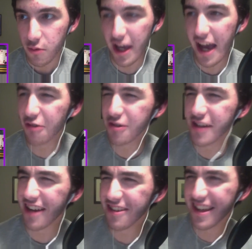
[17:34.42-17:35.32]
Wait,
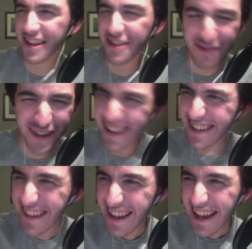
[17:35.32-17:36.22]
how do they?
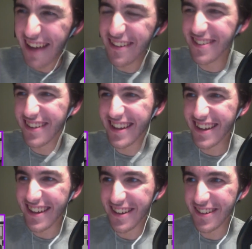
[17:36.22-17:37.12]

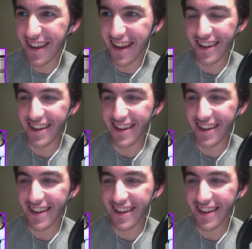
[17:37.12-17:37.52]
wait, hold on.